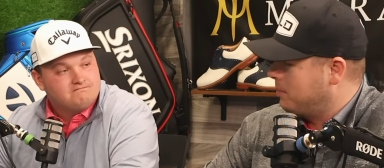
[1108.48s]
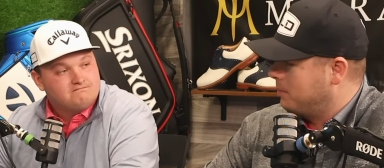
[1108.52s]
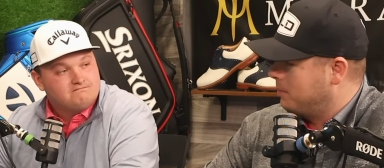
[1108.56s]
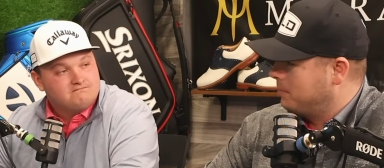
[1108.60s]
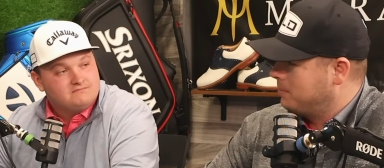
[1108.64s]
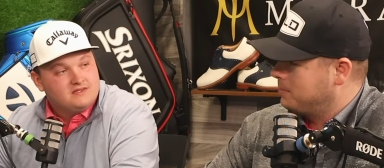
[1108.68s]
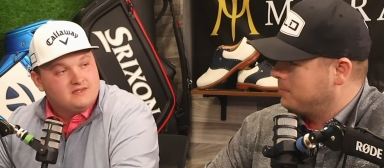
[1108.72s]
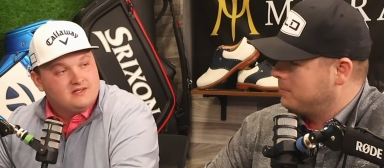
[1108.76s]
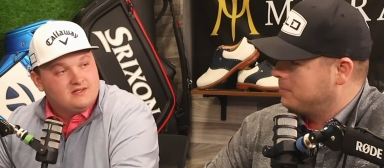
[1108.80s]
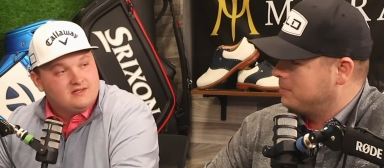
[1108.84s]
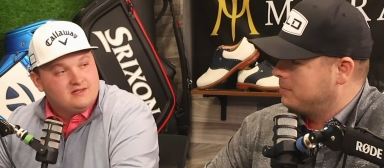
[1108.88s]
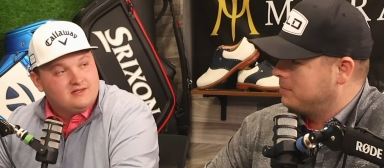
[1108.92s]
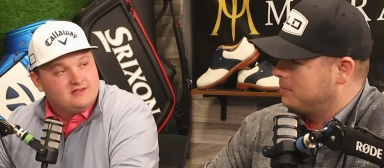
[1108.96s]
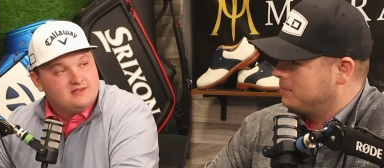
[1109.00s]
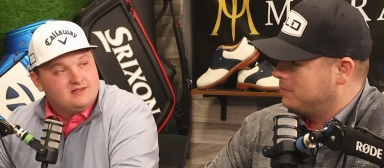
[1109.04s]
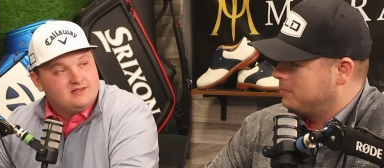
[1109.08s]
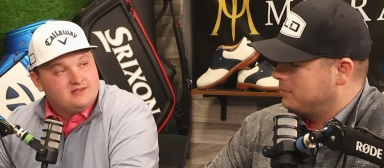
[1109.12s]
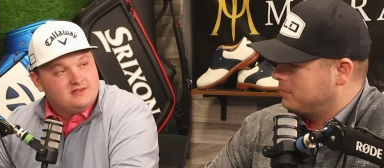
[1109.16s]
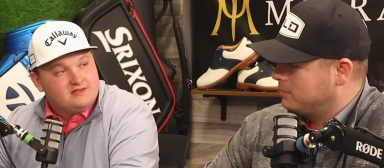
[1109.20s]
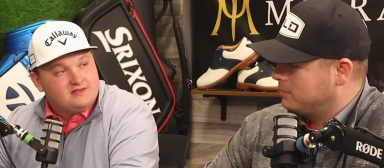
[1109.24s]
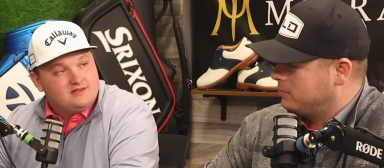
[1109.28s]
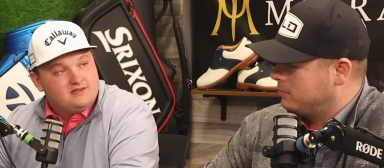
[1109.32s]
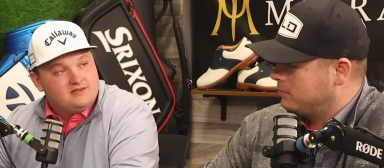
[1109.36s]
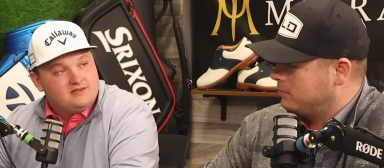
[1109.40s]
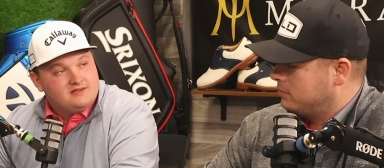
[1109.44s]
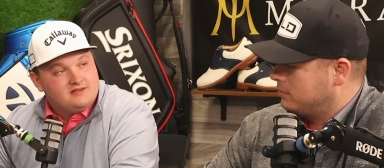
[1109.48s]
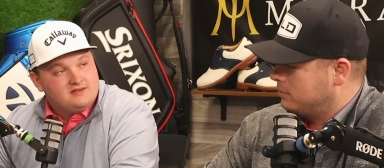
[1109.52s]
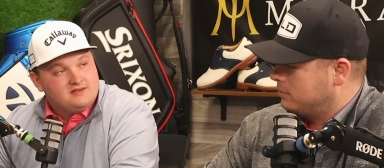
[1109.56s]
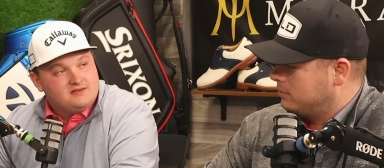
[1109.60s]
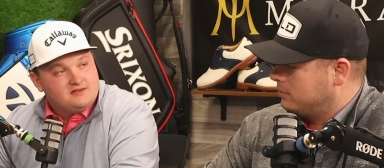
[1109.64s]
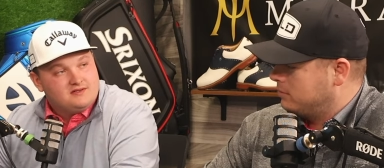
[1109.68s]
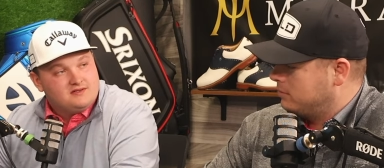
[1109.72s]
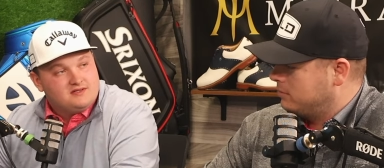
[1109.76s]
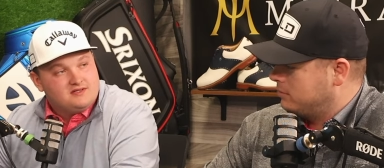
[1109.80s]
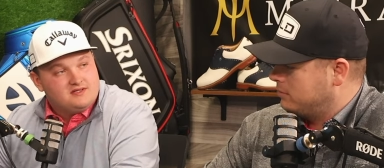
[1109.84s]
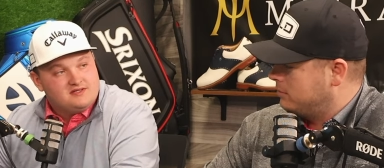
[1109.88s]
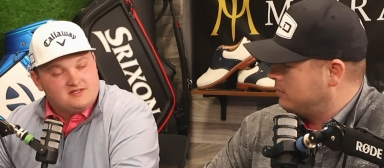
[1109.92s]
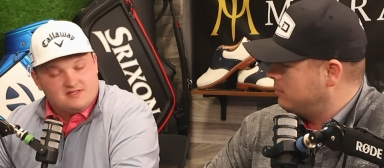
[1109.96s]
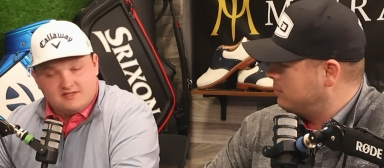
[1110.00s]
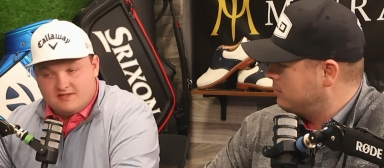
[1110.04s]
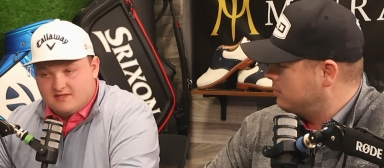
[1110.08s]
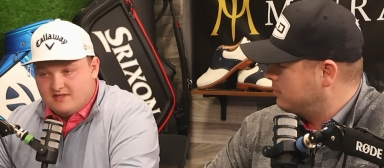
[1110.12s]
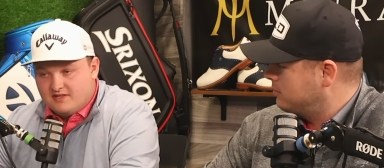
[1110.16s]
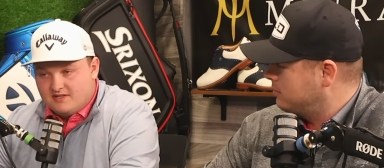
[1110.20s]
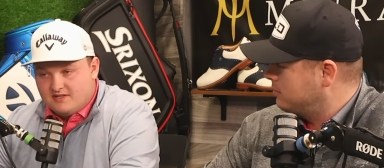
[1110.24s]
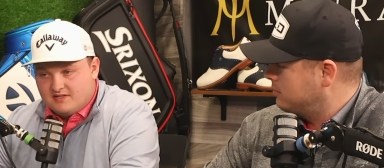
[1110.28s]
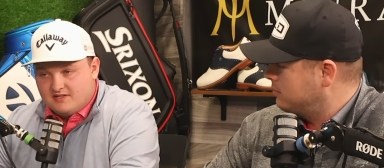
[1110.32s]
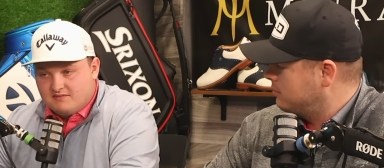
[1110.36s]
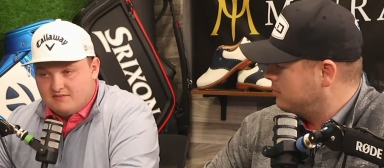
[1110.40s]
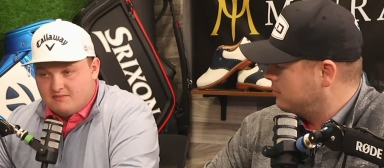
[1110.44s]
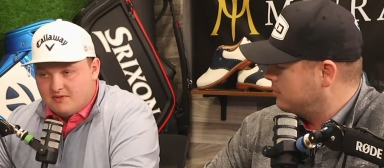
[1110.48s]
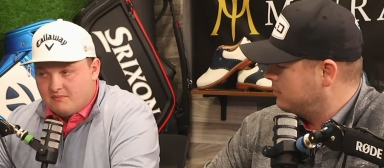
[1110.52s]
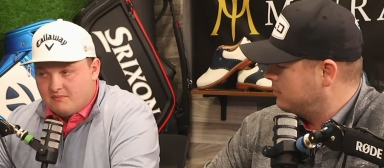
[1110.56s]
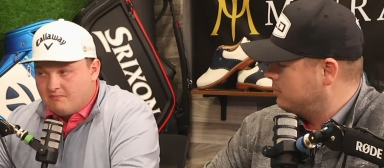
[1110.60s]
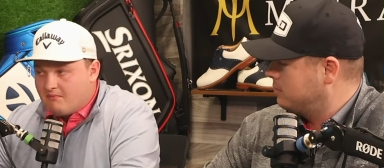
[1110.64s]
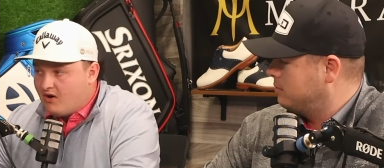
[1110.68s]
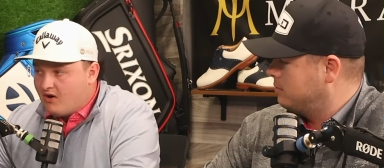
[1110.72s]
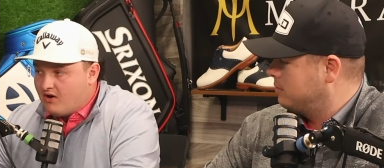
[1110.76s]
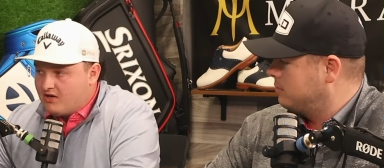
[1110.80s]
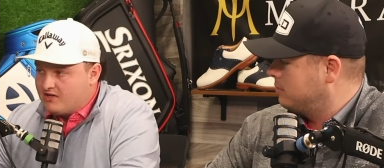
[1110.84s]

Speaker 1: Yeah the the the